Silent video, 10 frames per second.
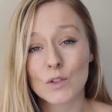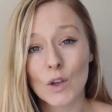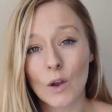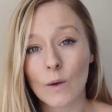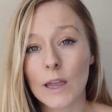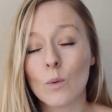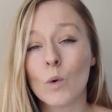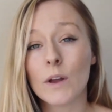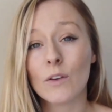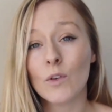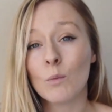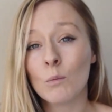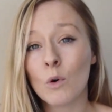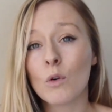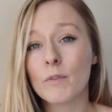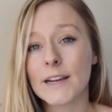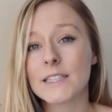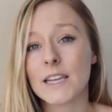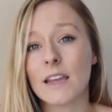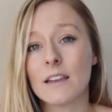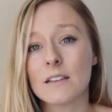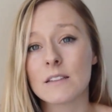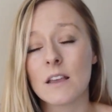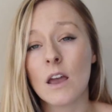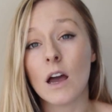So it will give you more red days